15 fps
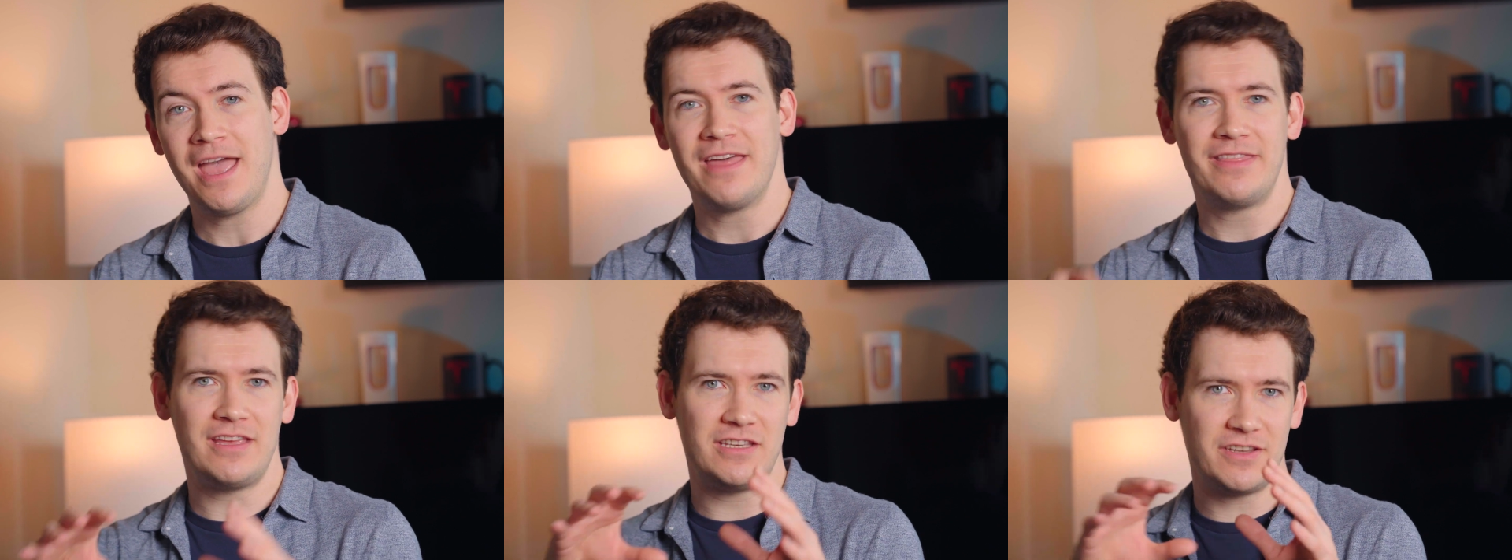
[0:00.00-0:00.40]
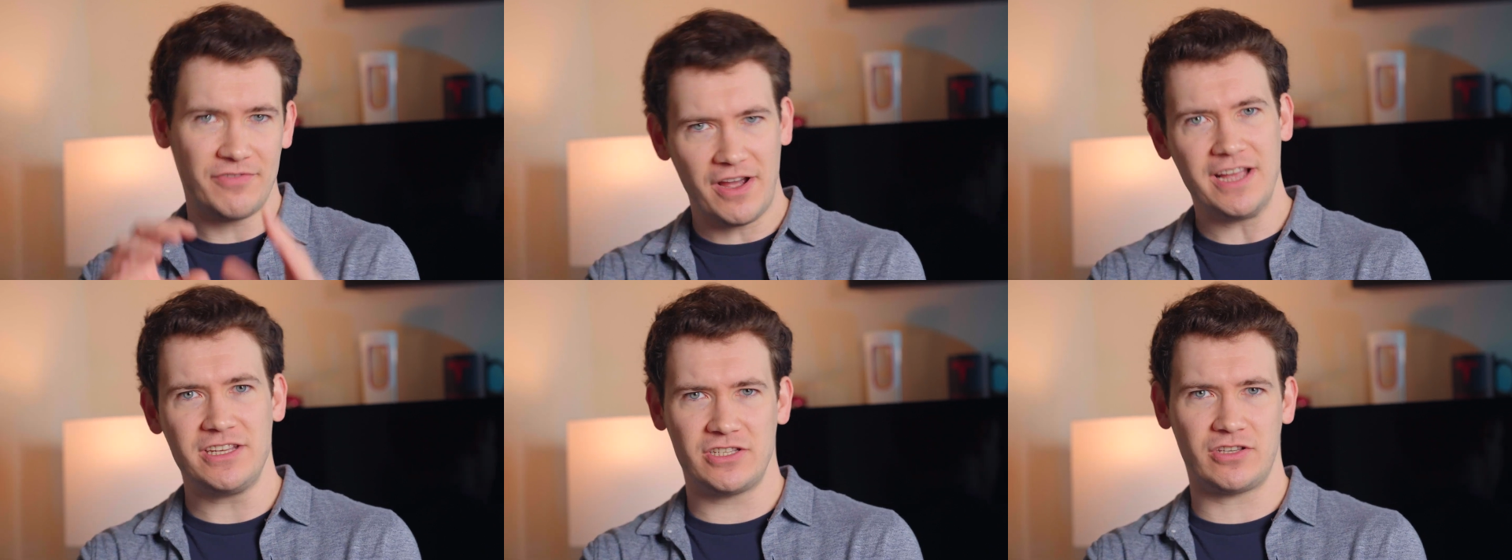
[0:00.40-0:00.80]
the
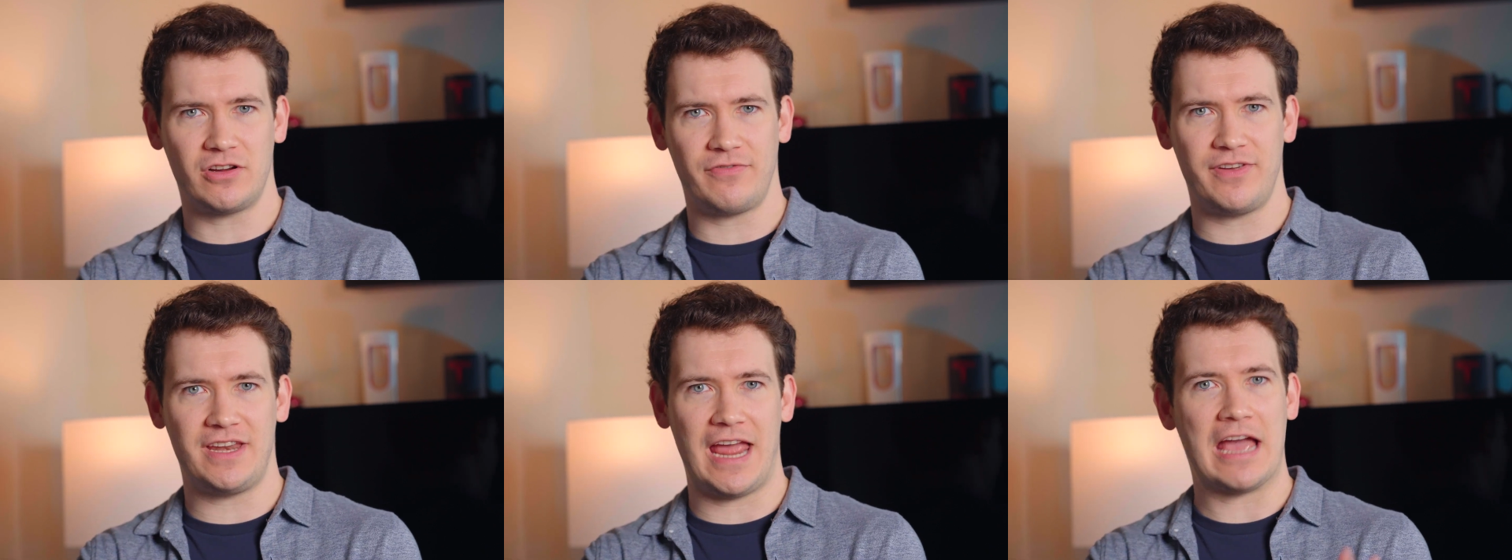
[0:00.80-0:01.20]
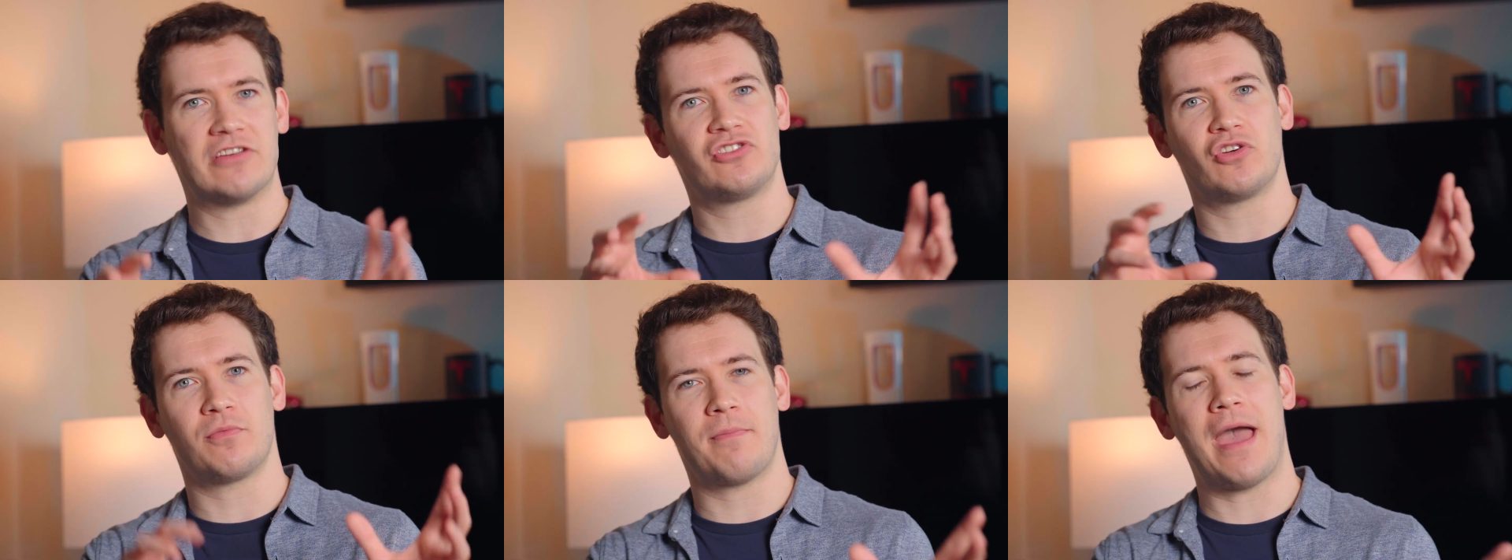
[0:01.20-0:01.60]
device serving
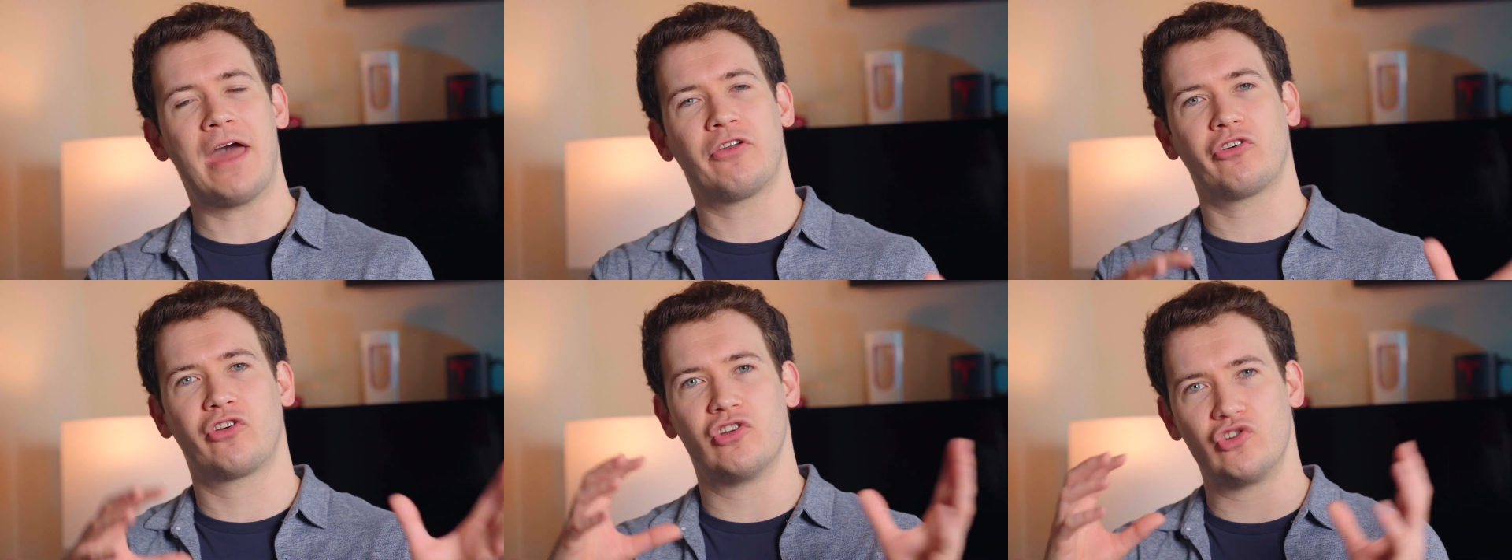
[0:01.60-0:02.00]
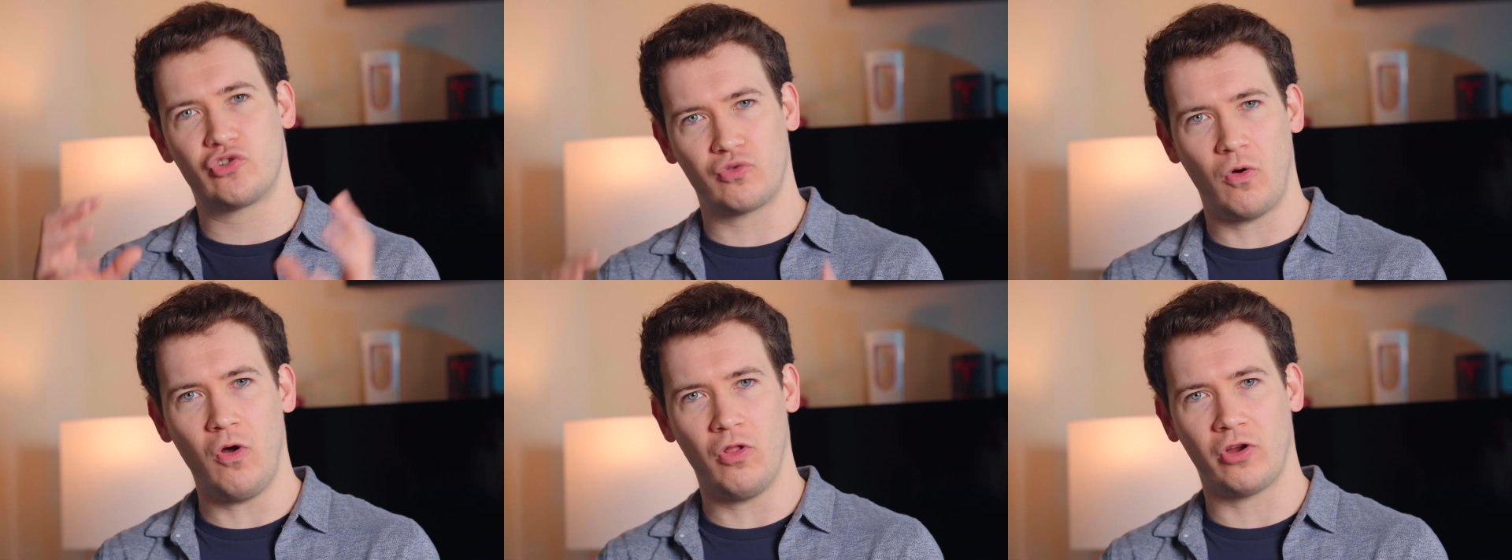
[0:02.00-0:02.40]
as your Matter
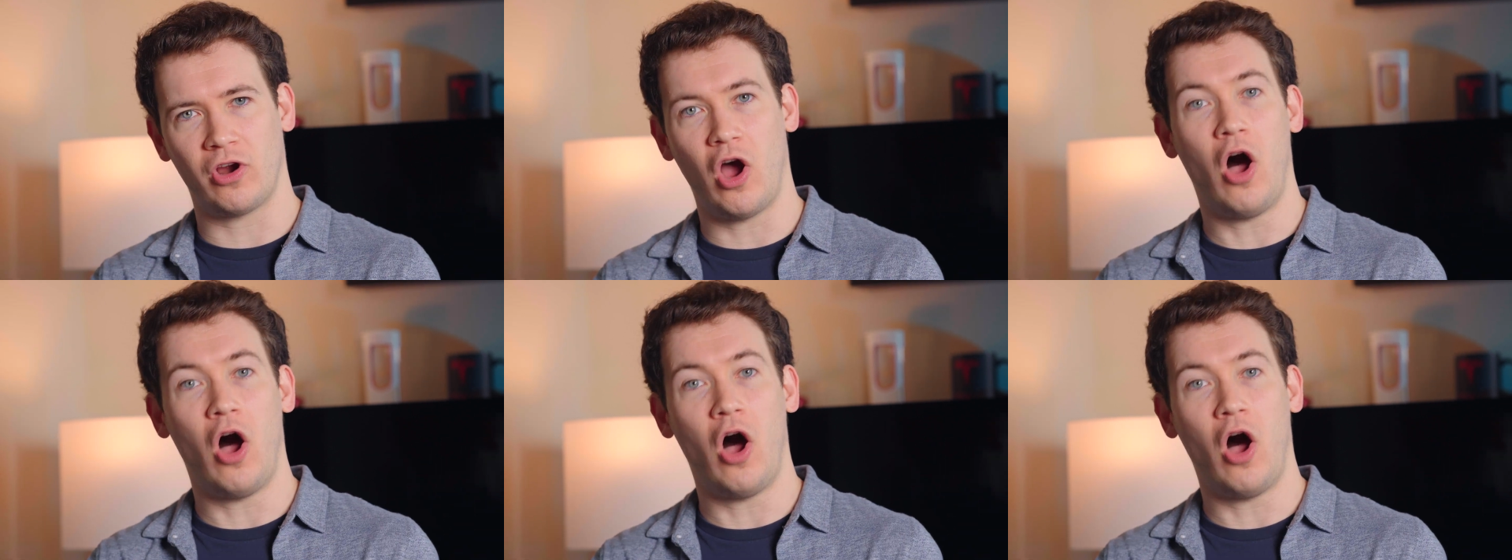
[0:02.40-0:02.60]
controller